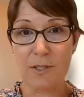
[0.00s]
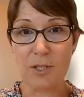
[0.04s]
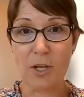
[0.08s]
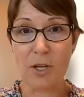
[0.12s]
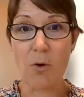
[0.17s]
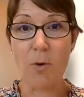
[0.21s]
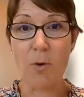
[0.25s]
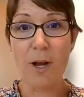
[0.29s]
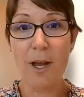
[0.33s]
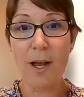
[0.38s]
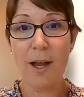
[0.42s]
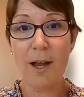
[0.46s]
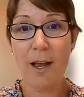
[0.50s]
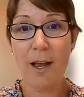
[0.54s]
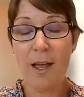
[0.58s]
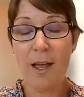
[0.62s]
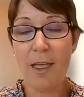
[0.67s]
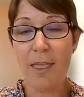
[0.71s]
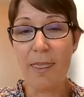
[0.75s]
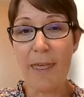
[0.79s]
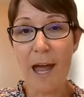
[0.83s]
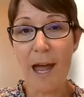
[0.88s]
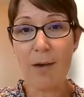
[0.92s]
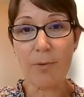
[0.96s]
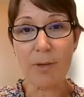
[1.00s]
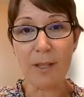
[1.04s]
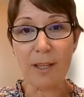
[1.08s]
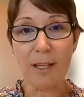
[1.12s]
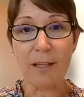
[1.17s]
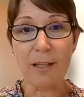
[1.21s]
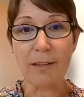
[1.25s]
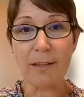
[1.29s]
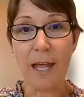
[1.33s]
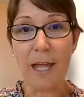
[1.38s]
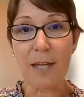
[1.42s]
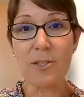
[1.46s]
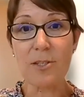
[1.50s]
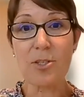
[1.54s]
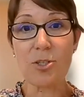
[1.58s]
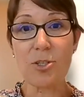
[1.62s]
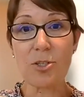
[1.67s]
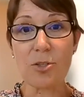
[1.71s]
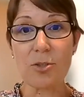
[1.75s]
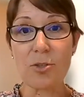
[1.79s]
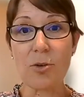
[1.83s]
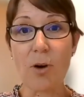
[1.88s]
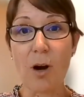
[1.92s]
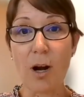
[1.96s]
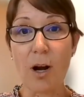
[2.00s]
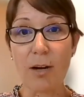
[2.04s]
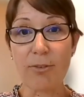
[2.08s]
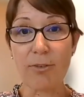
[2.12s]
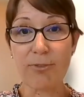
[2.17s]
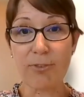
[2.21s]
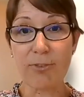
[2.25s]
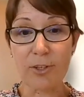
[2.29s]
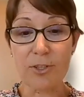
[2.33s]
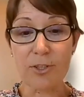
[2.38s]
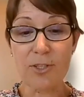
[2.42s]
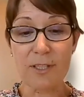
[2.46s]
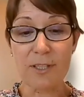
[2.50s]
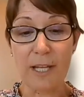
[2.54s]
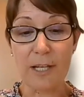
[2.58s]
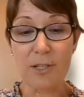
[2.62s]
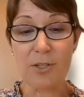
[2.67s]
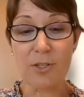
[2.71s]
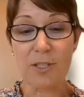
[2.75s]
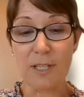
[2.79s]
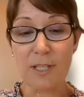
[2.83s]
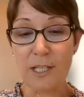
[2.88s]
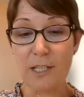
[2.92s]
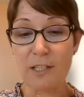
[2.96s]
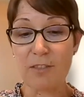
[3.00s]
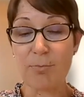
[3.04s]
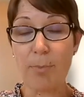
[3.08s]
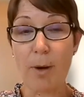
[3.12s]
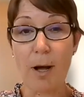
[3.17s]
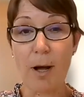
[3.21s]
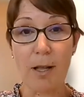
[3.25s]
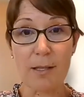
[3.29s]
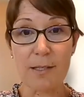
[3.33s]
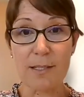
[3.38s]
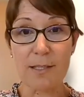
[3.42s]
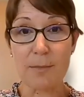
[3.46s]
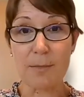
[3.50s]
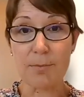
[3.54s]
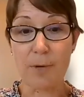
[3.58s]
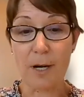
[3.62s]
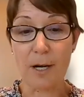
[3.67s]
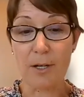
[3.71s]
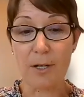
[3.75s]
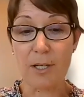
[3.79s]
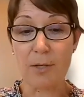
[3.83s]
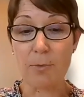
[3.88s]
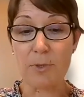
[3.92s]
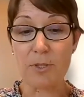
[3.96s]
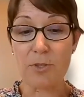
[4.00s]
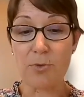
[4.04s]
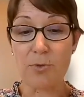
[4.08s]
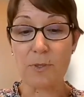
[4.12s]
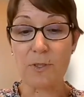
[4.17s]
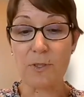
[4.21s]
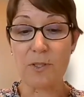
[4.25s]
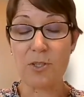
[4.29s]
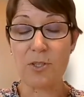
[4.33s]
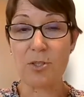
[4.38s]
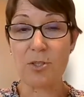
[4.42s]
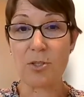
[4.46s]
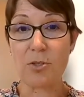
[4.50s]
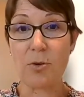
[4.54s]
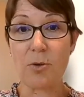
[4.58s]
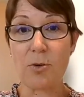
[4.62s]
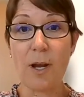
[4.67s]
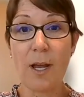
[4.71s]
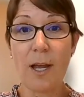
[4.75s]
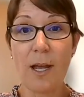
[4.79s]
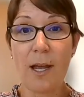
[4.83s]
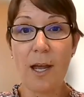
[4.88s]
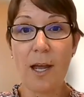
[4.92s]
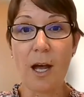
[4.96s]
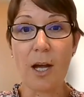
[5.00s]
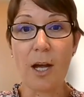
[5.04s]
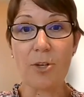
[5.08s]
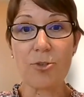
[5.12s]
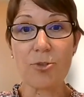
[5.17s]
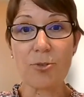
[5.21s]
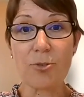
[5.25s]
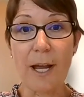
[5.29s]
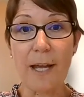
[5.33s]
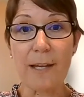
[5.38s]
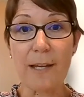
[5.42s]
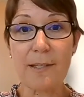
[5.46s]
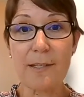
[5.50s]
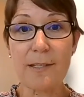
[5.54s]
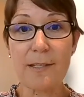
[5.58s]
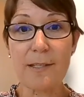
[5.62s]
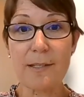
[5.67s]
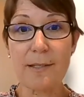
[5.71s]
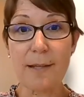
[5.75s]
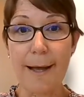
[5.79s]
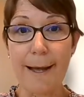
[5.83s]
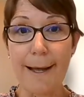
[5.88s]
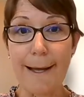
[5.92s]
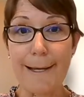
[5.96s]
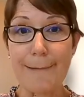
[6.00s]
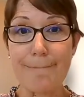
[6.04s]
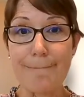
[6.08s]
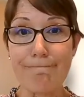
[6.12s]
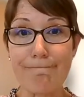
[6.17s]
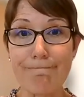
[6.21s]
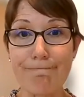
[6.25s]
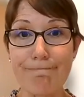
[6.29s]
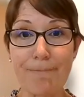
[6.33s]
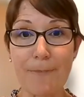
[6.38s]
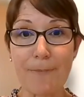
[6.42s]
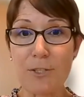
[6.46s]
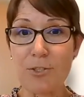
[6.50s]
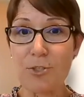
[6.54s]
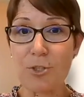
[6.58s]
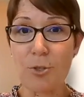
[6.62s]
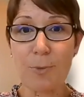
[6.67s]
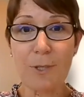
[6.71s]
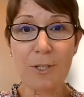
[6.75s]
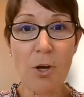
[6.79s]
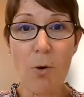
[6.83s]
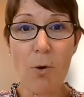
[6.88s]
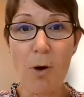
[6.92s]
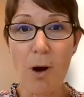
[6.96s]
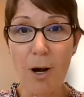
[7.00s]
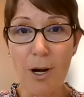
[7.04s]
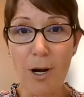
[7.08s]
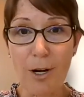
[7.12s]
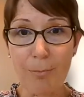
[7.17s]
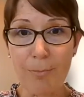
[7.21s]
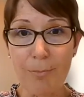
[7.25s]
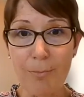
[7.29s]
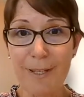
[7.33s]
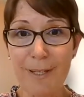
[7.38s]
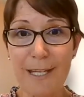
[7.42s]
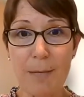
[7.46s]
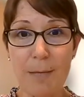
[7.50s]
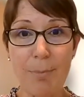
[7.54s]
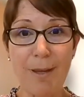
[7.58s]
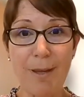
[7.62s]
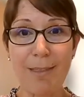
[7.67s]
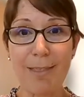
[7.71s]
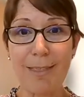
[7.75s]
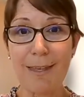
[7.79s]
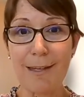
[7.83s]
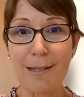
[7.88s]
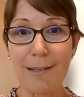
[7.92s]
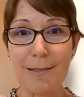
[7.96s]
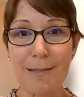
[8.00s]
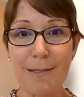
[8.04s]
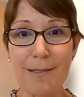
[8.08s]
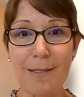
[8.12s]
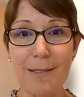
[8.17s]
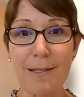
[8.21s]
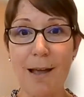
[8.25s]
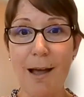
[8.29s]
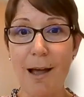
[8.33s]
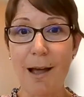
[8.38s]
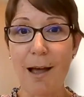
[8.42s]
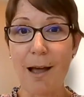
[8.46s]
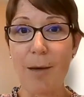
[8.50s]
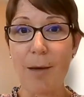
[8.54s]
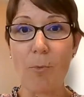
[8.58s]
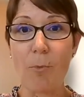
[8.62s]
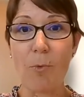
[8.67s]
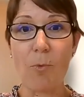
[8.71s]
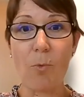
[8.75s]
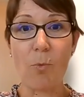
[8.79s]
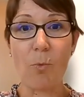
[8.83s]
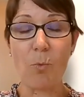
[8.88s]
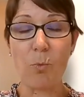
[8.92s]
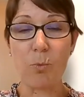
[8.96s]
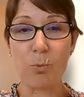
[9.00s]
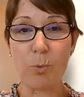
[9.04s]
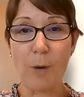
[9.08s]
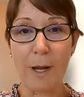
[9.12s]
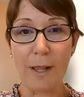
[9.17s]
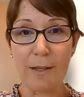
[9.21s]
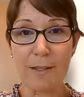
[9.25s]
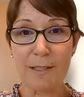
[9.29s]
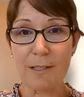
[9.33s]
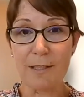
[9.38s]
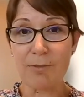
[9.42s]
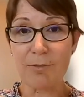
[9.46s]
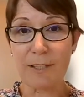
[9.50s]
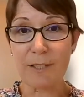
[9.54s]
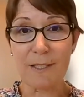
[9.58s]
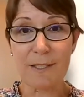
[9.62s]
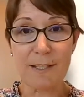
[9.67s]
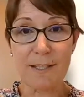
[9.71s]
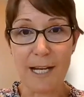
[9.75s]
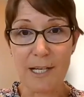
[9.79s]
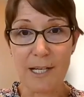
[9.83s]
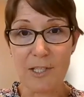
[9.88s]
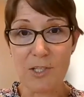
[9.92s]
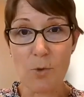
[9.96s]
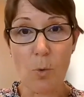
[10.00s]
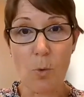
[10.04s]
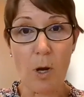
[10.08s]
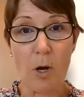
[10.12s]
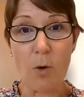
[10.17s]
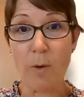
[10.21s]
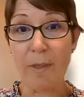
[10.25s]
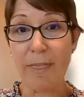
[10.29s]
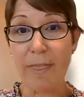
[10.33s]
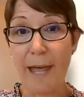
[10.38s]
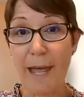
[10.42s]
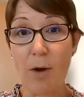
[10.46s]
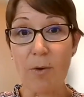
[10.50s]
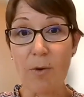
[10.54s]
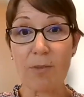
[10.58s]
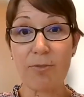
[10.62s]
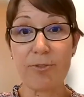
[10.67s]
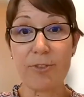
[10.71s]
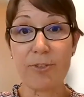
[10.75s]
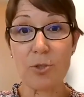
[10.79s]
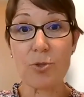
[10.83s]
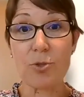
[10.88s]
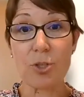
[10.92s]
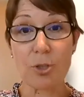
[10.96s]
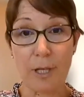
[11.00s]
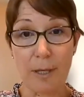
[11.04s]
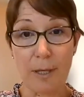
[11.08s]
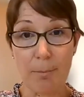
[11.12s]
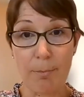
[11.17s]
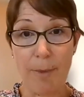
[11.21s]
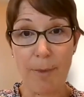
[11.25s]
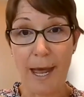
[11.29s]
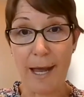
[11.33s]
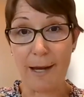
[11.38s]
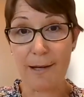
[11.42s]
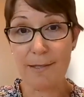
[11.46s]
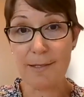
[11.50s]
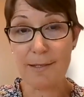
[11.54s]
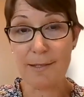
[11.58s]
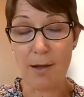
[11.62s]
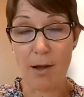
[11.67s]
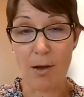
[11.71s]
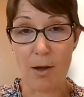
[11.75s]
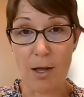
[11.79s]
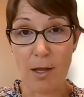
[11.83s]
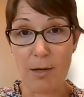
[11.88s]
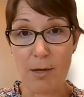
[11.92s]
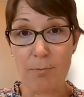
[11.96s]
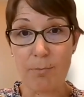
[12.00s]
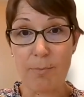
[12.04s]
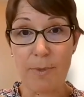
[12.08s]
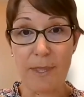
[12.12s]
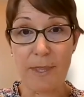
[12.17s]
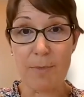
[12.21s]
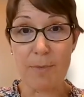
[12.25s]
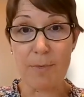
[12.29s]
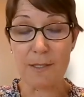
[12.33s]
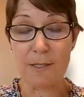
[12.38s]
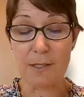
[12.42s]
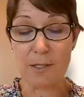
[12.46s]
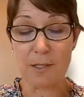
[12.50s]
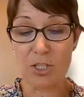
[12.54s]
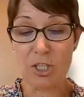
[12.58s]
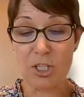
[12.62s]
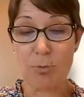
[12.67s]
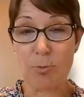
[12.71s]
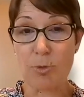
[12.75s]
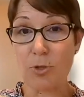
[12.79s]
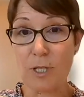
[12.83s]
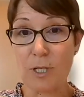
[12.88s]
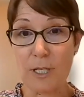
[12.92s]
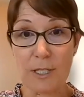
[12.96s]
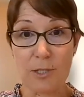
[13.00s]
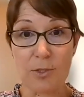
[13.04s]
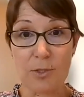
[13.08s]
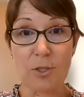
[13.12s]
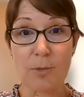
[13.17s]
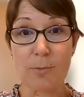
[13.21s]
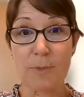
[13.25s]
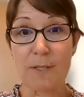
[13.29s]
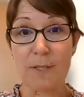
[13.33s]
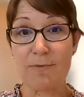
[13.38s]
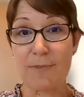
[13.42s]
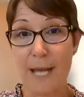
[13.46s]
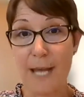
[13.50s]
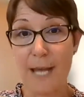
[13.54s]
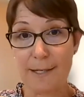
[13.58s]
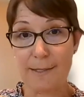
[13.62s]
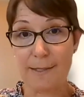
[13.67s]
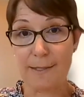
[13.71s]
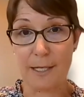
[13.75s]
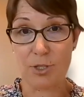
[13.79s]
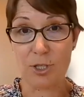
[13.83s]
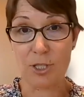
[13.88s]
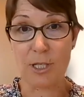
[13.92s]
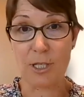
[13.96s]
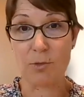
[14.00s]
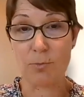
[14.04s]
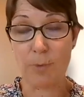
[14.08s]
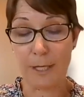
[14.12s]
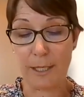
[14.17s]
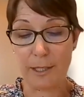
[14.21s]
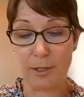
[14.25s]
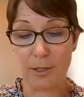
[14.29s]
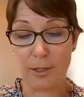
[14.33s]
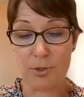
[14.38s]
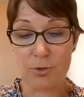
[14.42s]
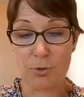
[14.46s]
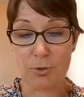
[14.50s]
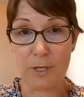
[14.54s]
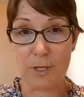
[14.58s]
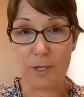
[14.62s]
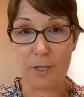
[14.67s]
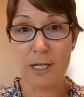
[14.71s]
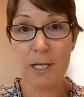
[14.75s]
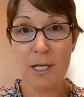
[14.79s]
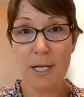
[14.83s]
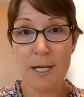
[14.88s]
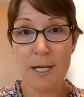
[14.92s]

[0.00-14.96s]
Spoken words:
So that really led to our first legislative policy priority, which was to address doing no harm, keeping things relatively status quo without future impacts on the business community in terms of taxation and regulatory.